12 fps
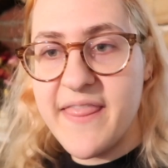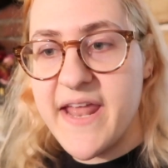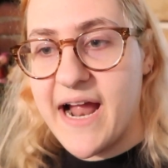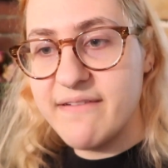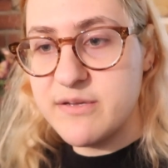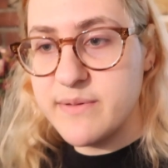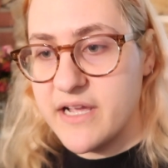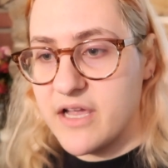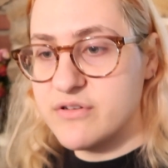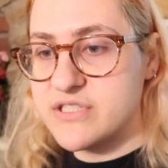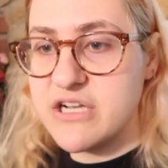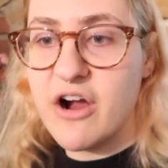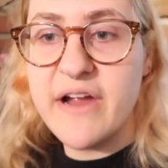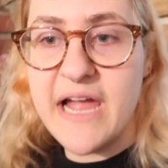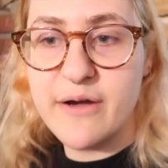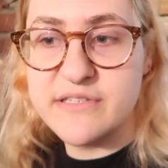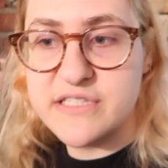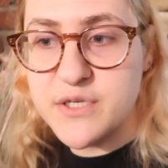and then I have to be like, oh, sorry,
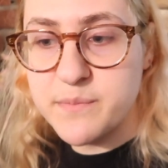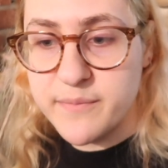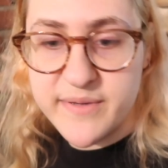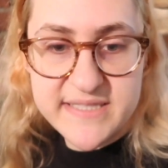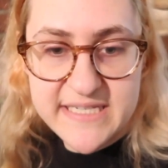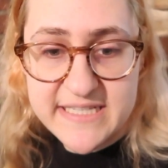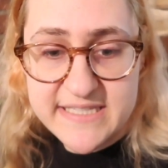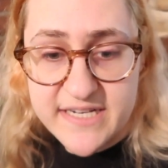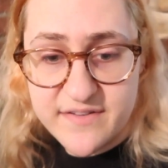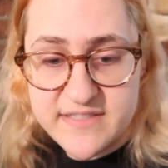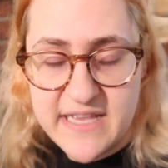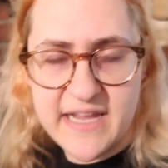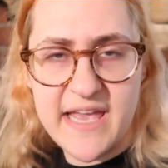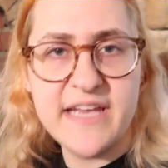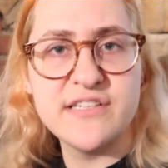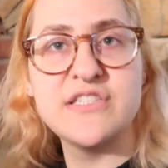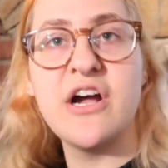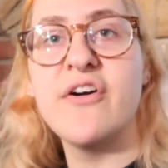I was super busy, instead of saying,
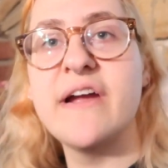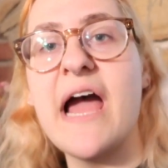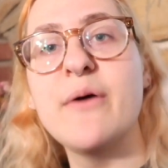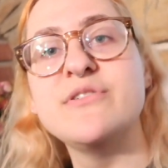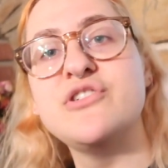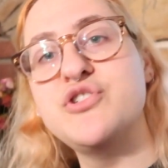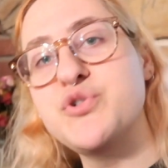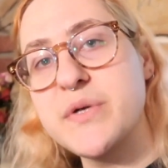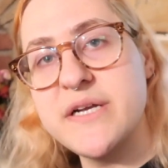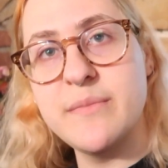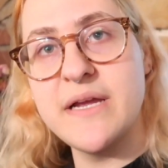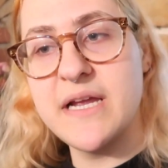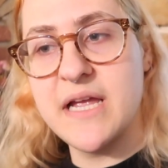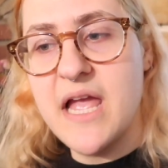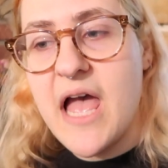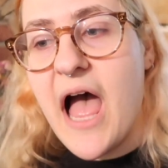hey, sorry, I was dreaming.